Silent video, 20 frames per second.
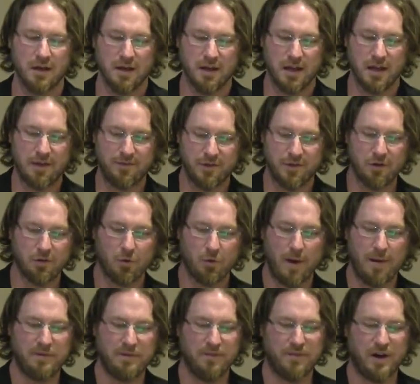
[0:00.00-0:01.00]
if you're a
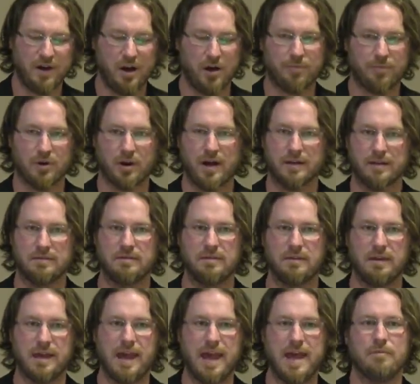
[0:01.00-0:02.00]
web developer, I
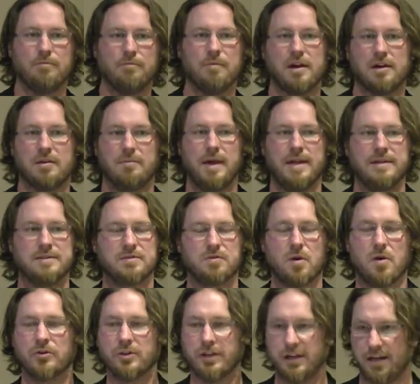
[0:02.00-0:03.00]
can't recommend
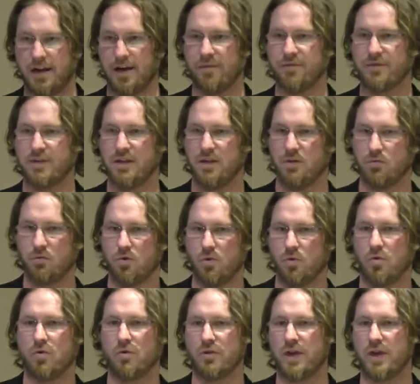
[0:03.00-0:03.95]
strongly enough that you Google